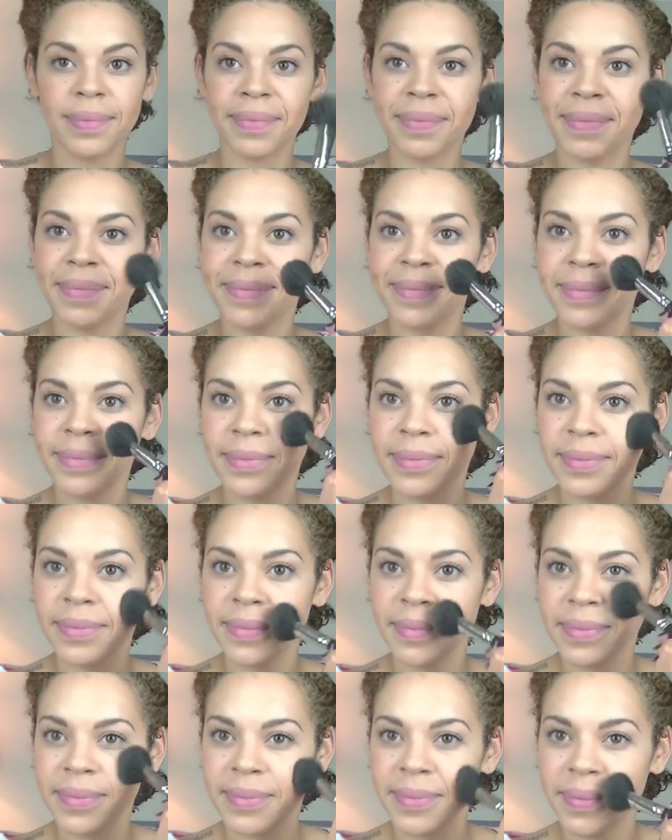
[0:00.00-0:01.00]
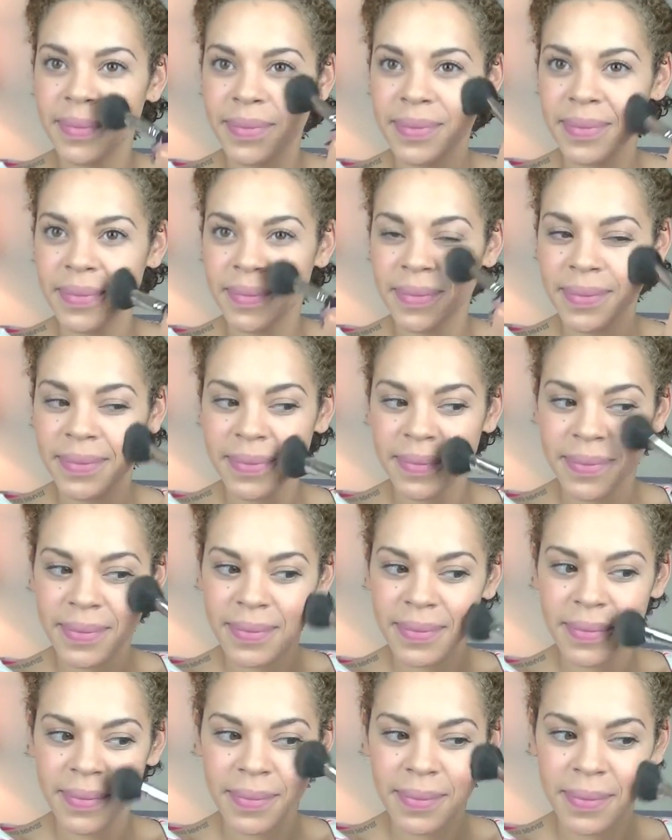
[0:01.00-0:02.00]

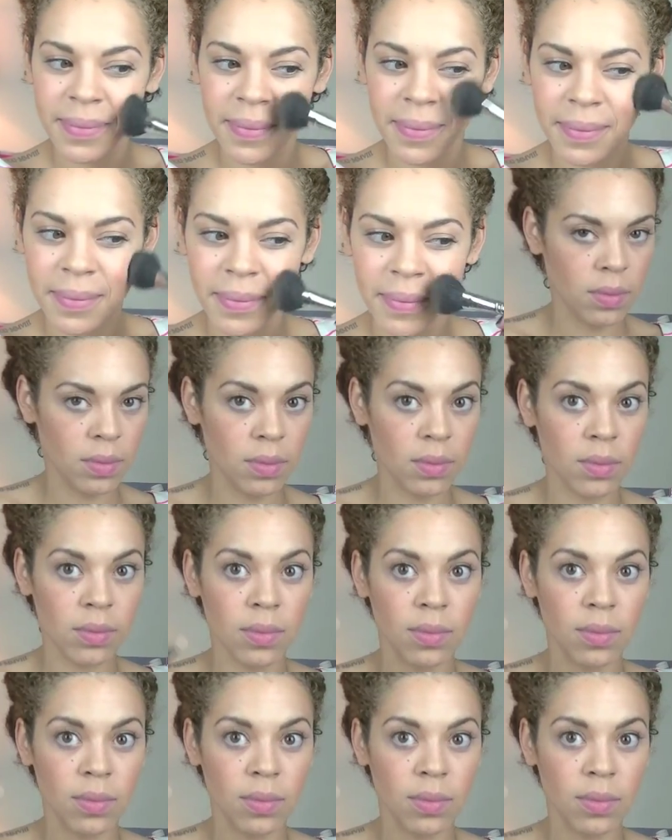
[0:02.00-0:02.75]
[no speech]